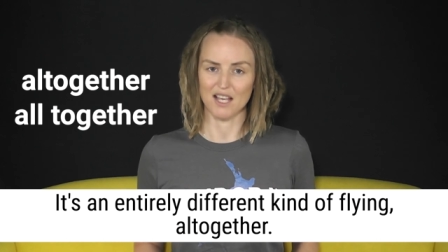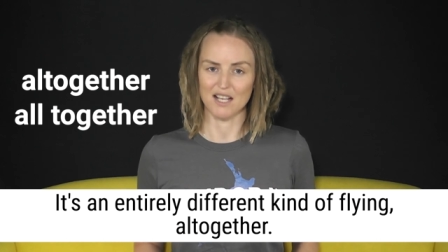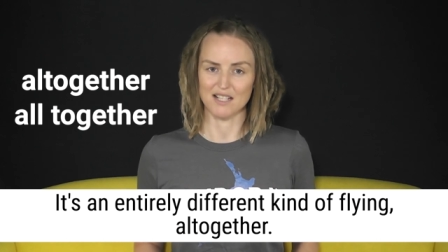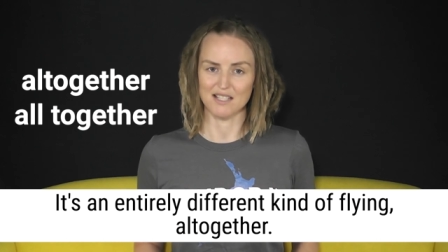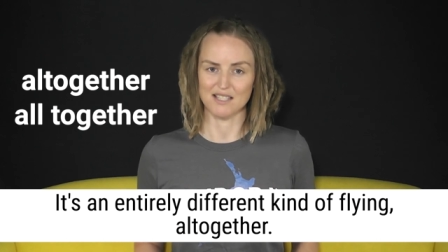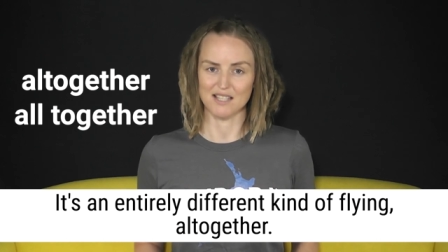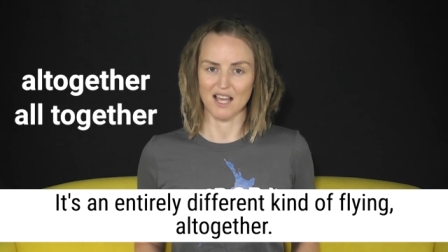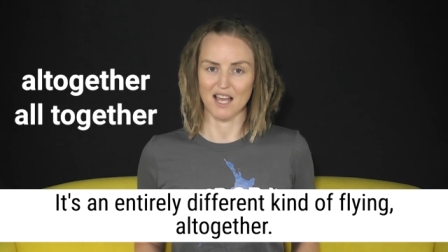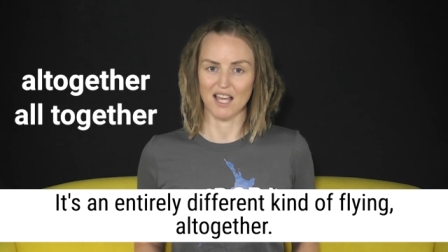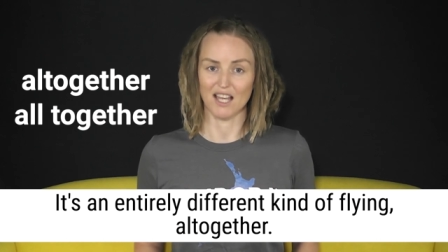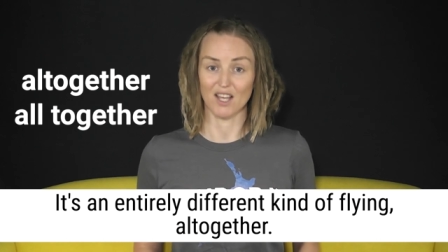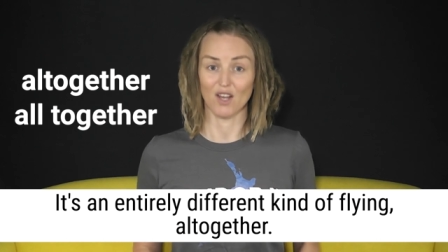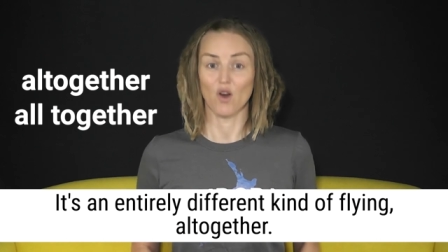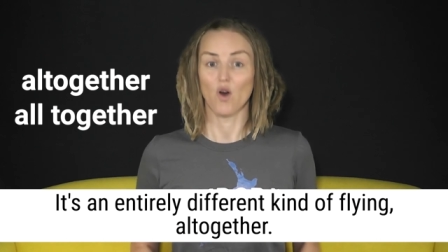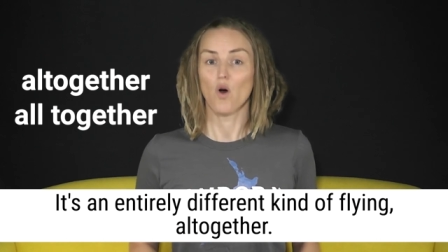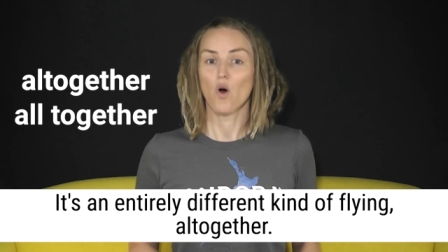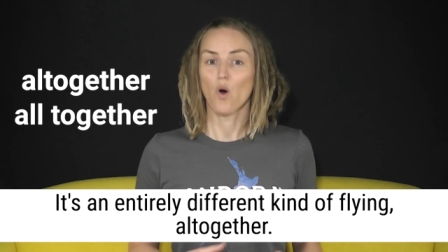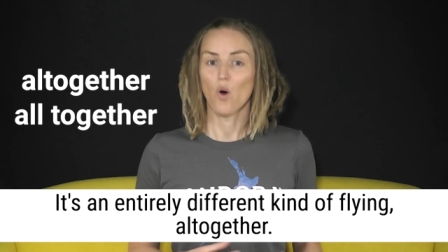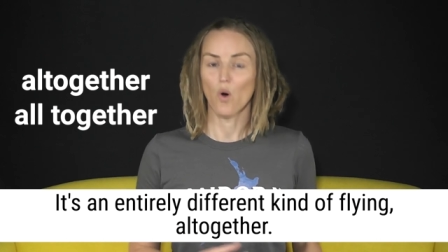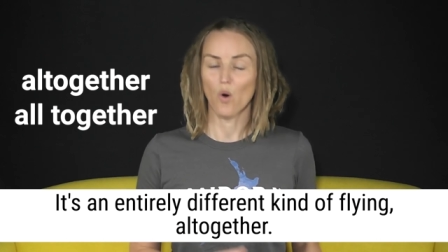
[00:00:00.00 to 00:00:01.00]
he's saying
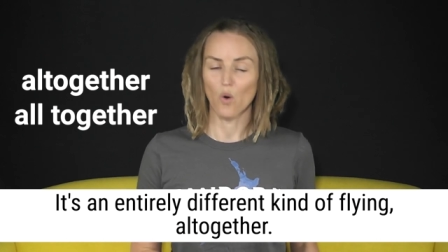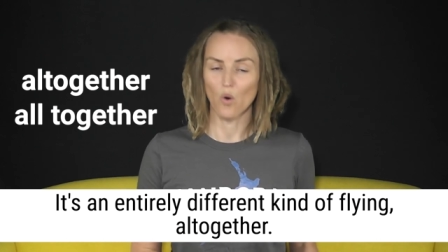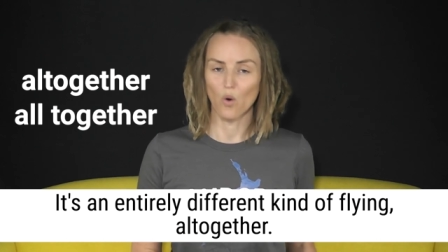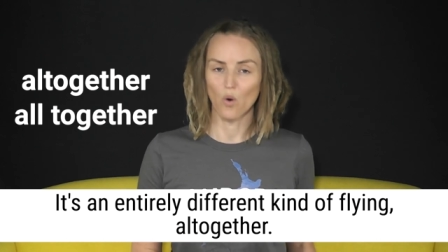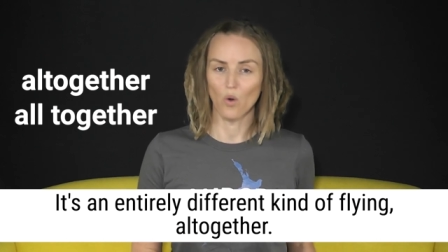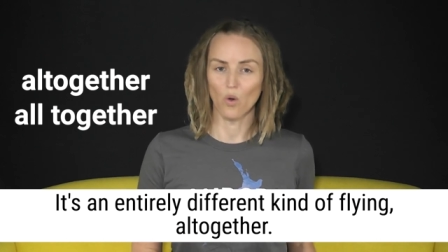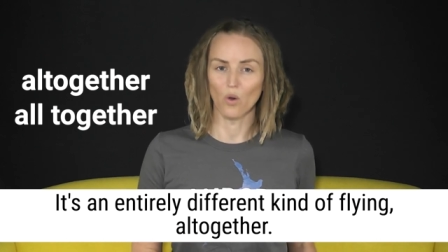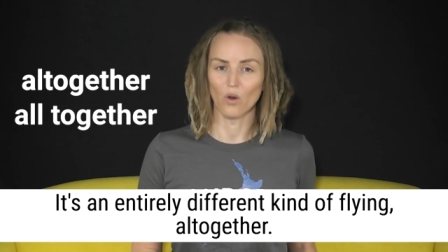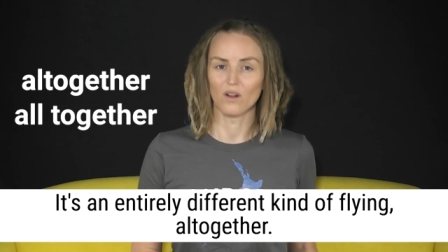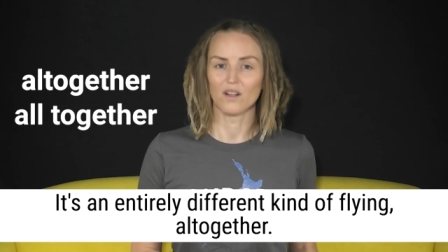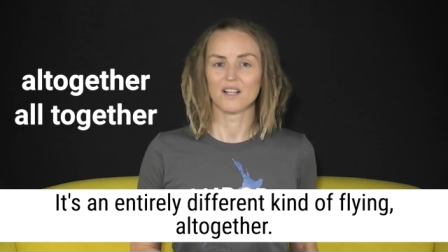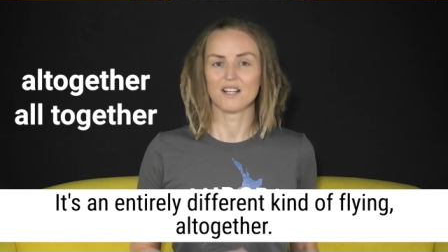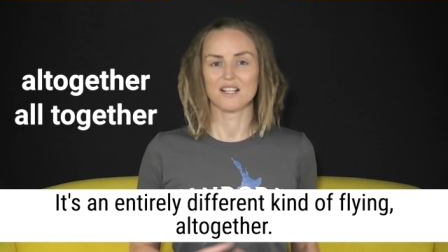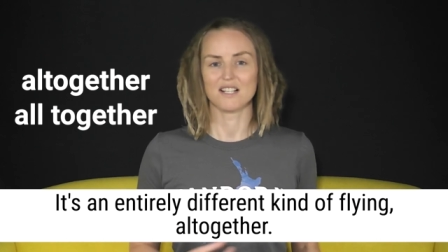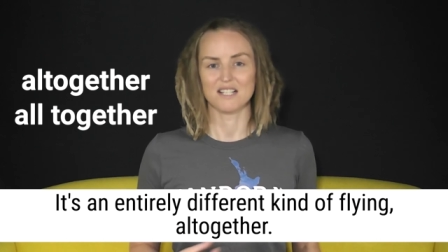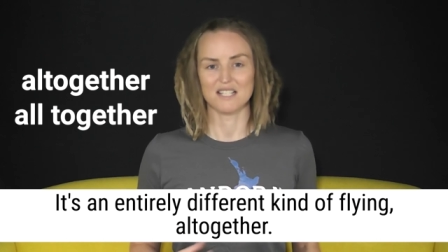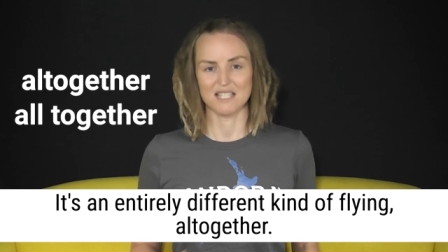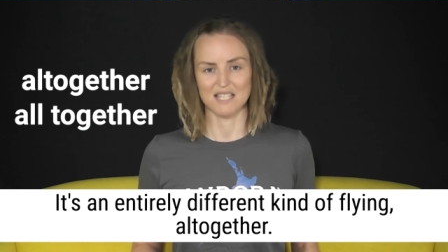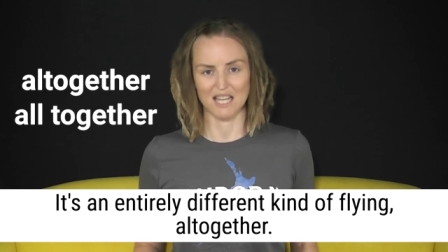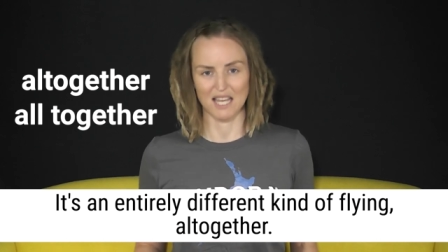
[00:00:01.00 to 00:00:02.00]
"all
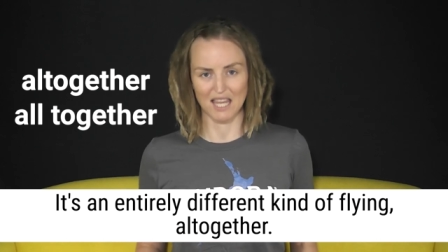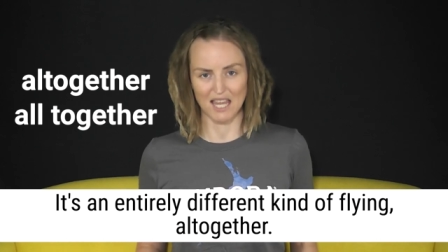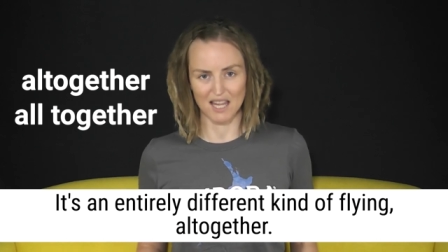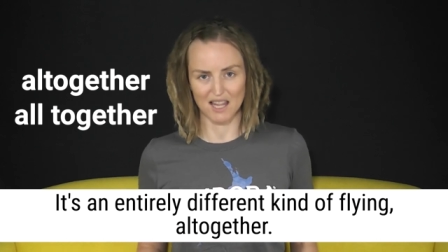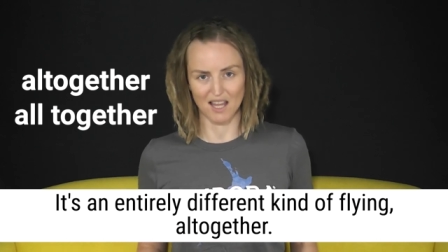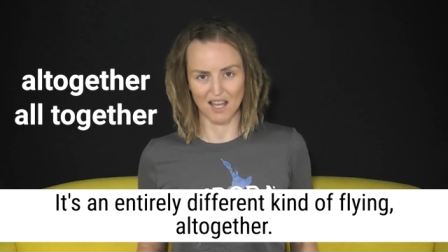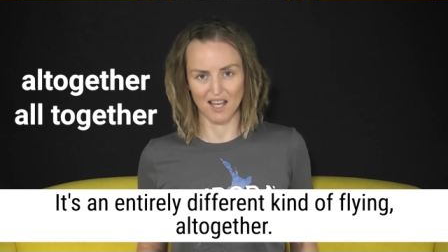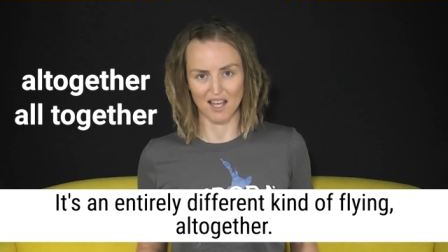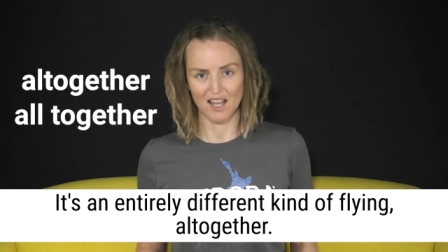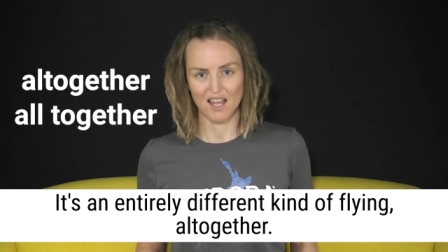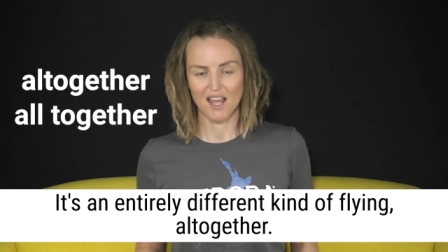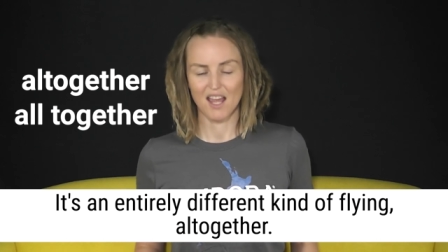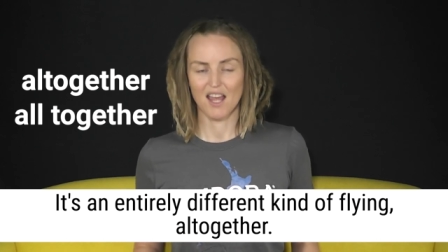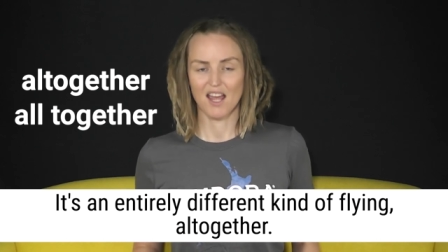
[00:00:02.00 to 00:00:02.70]
together,"